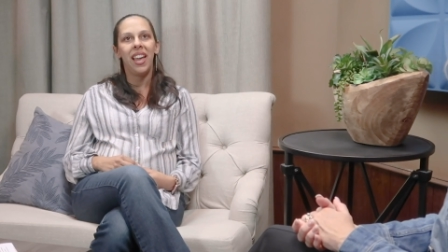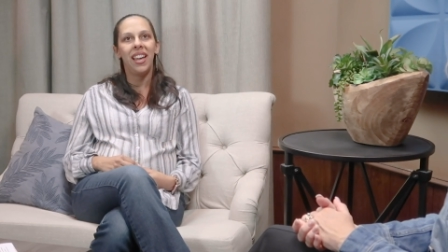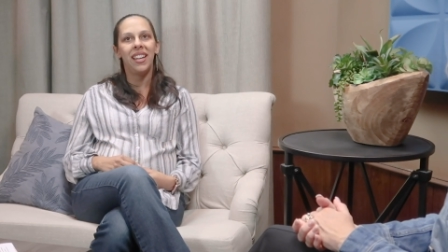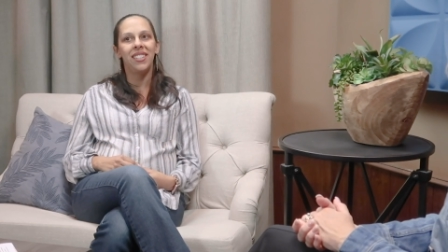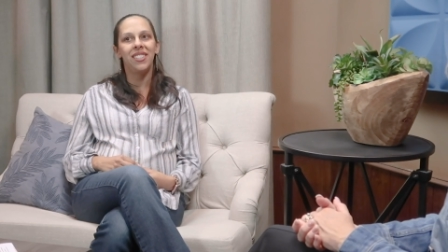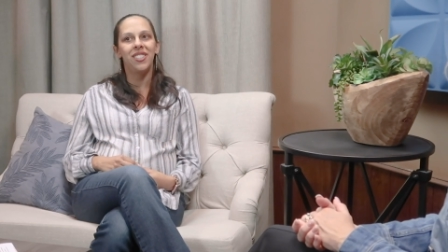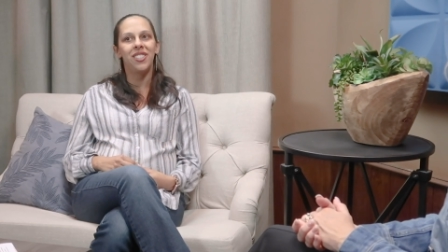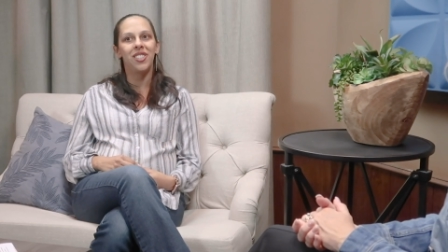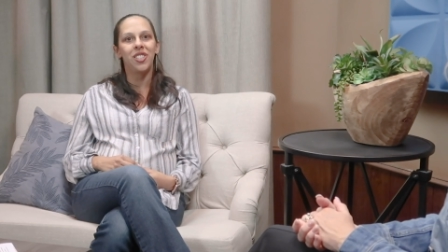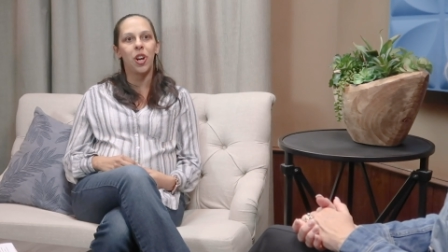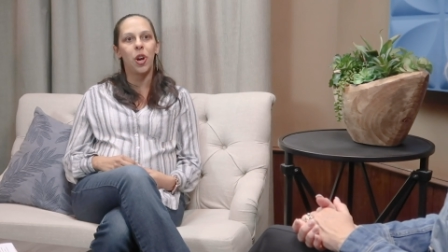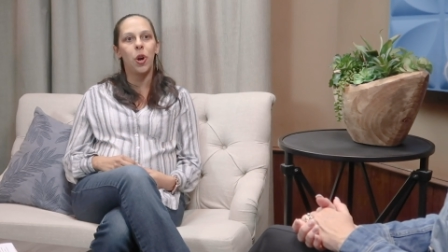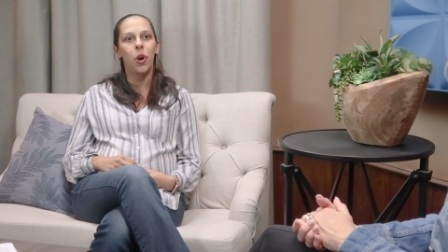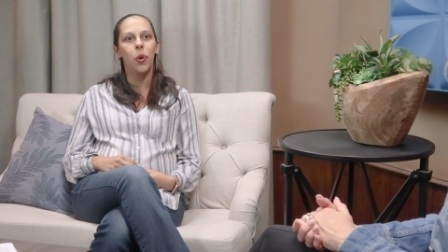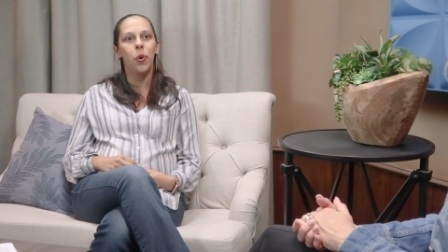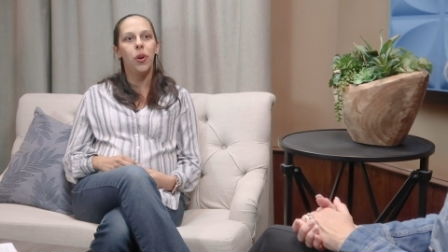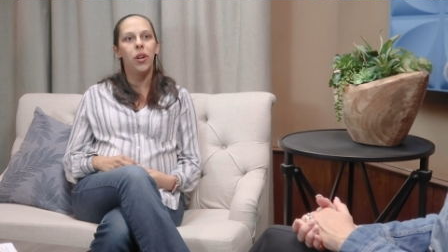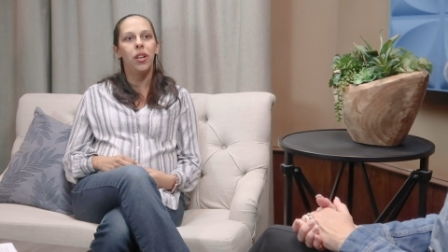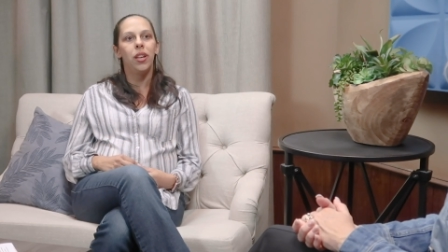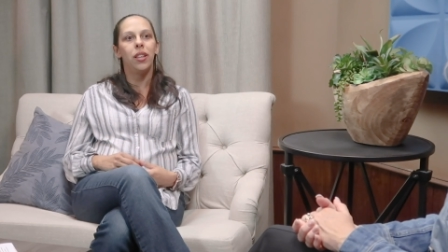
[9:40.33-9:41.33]
And
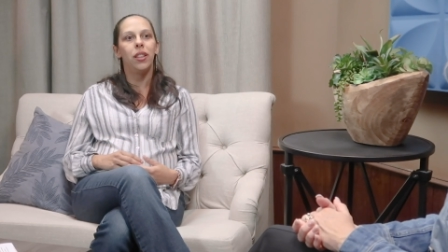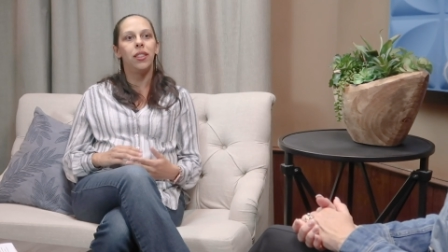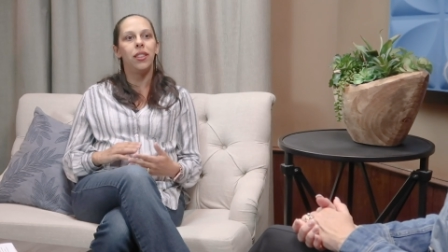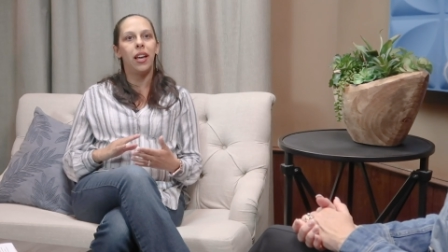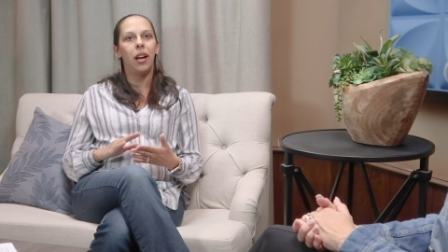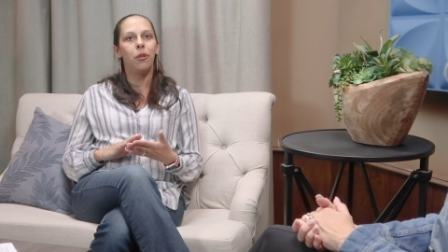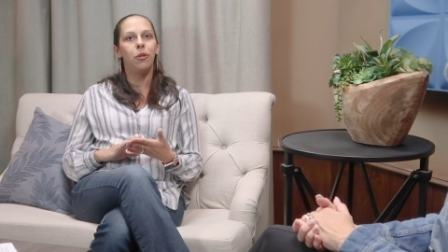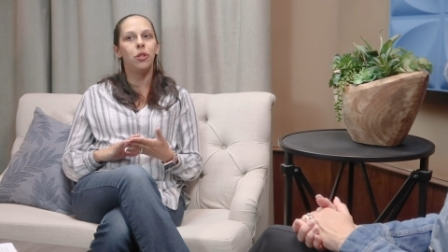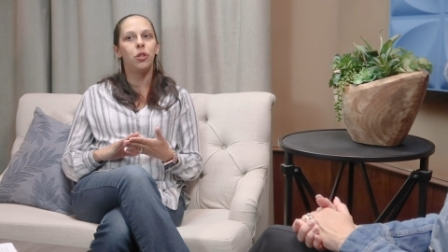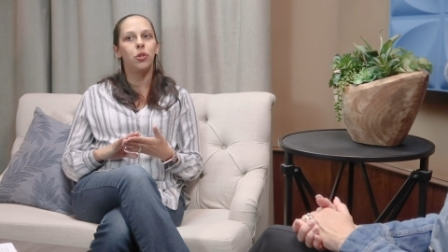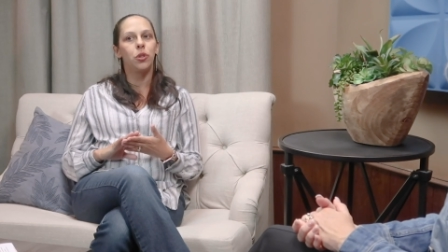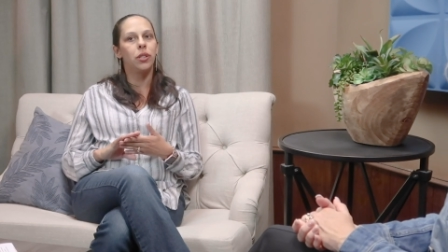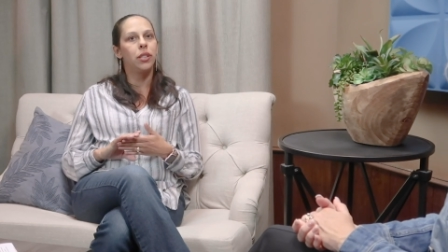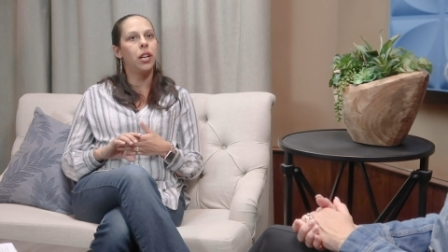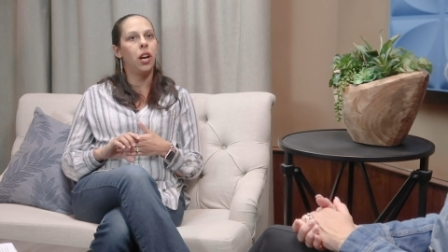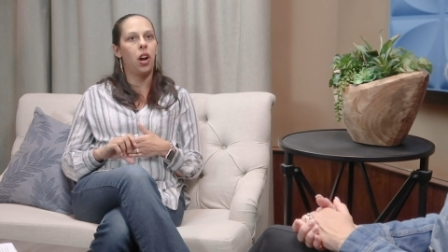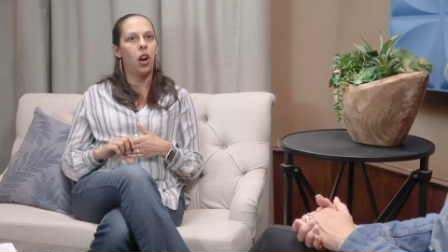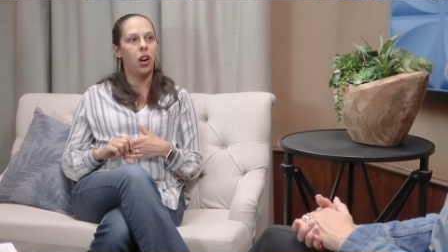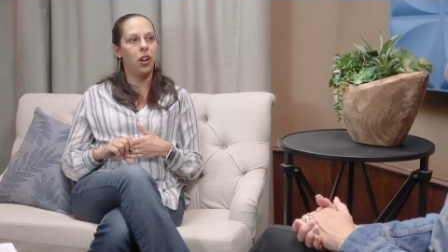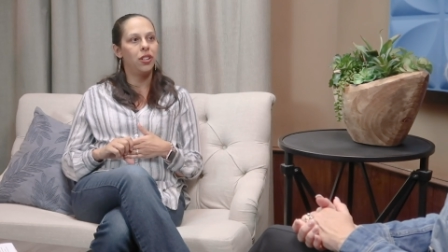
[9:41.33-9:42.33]
so that was
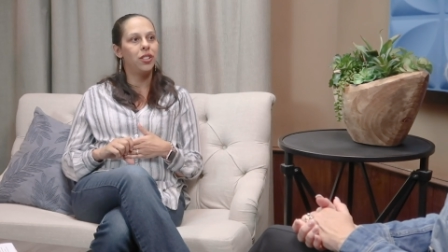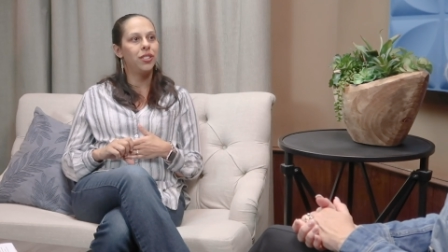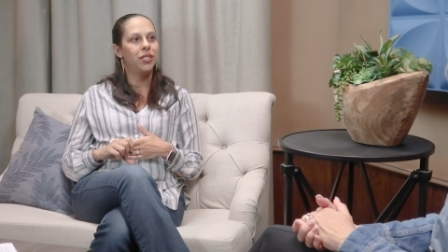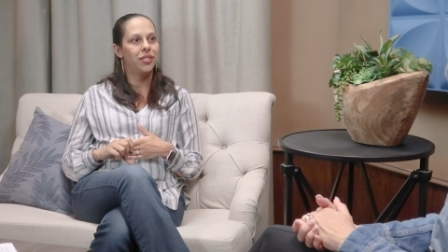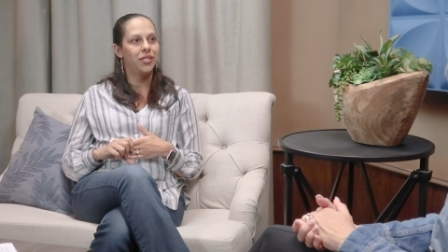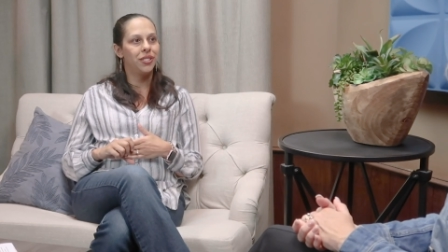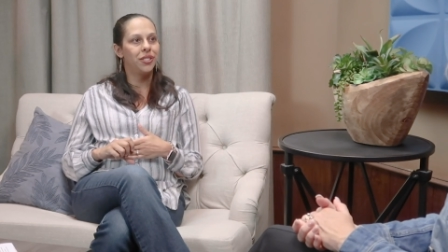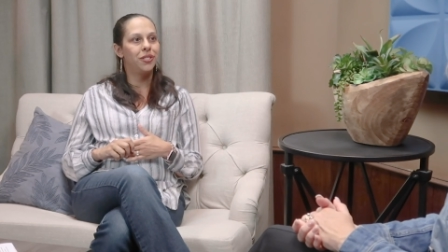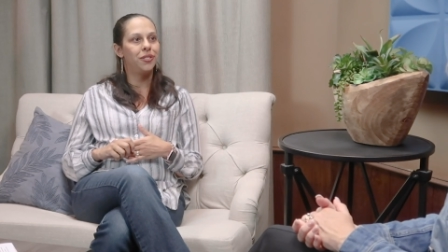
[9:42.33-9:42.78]
really hard